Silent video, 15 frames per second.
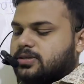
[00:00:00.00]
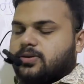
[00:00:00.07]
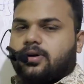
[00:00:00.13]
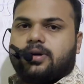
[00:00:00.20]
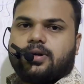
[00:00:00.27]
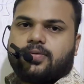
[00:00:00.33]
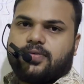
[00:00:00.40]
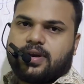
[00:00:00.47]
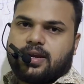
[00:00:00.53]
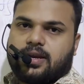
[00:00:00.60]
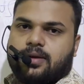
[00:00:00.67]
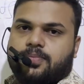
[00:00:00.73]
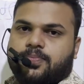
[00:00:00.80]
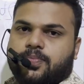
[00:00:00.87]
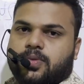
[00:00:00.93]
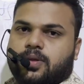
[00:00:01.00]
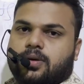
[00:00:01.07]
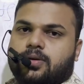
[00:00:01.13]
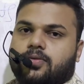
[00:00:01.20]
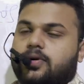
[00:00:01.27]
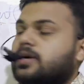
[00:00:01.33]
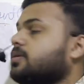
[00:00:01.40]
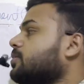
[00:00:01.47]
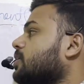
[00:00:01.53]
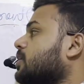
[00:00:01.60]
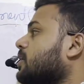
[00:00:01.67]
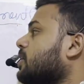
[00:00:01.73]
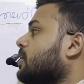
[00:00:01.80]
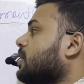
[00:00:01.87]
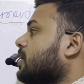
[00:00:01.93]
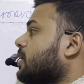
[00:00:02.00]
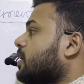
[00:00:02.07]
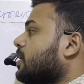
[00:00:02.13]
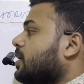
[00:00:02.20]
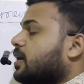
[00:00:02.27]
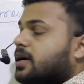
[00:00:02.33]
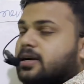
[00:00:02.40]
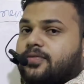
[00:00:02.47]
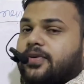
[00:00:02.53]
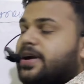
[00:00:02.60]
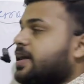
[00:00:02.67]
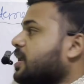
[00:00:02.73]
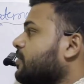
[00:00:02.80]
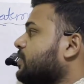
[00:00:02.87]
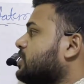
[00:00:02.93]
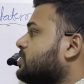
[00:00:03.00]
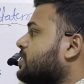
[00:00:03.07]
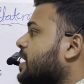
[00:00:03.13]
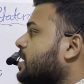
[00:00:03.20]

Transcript: is called query. What? A query which